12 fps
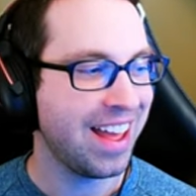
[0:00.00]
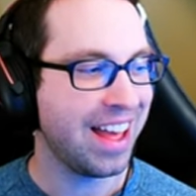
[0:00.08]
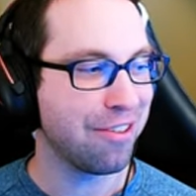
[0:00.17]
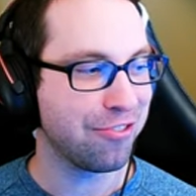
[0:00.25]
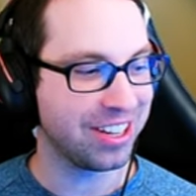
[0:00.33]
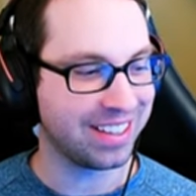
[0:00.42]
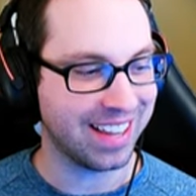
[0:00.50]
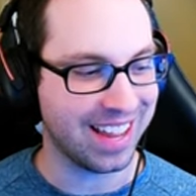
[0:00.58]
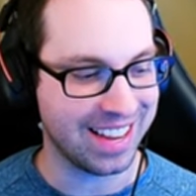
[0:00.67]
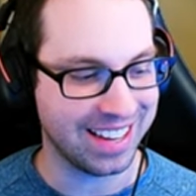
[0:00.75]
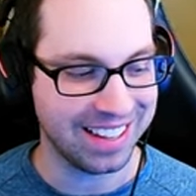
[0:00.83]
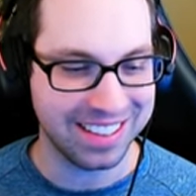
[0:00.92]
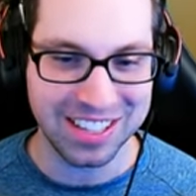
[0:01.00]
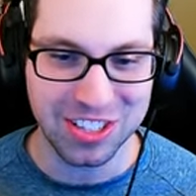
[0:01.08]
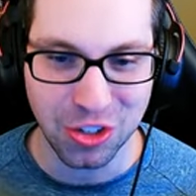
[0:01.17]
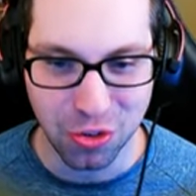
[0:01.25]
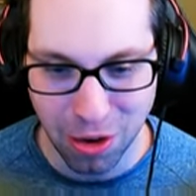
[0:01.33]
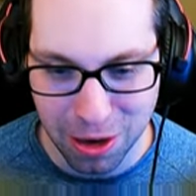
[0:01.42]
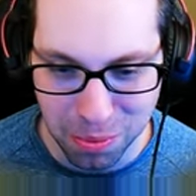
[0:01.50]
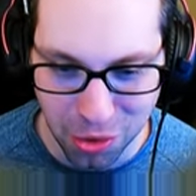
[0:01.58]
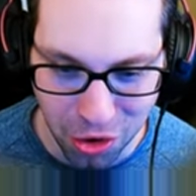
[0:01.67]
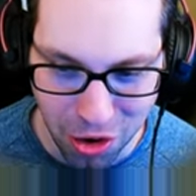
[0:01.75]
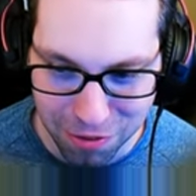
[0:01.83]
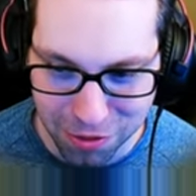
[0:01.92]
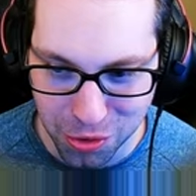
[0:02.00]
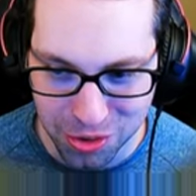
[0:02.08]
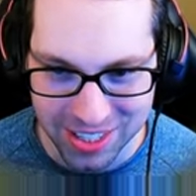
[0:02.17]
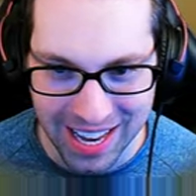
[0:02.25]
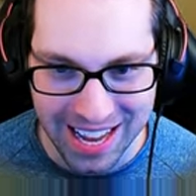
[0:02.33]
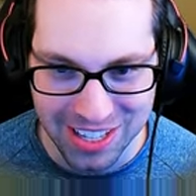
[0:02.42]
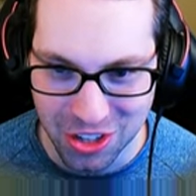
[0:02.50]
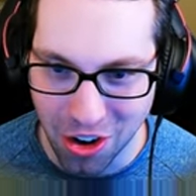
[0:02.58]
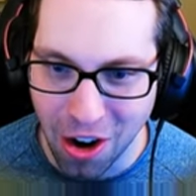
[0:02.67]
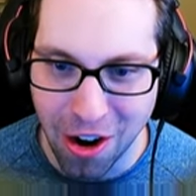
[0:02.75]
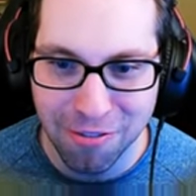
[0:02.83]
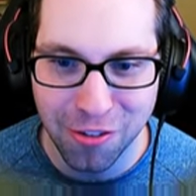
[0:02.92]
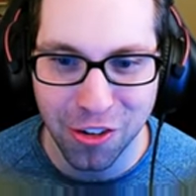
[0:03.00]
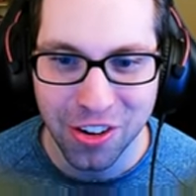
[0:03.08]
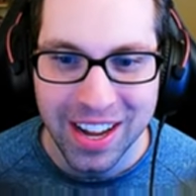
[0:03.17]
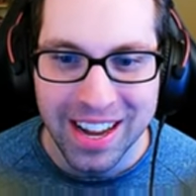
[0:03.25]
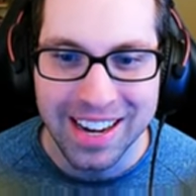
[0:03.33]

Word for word: everything this incredible golf course has to offer.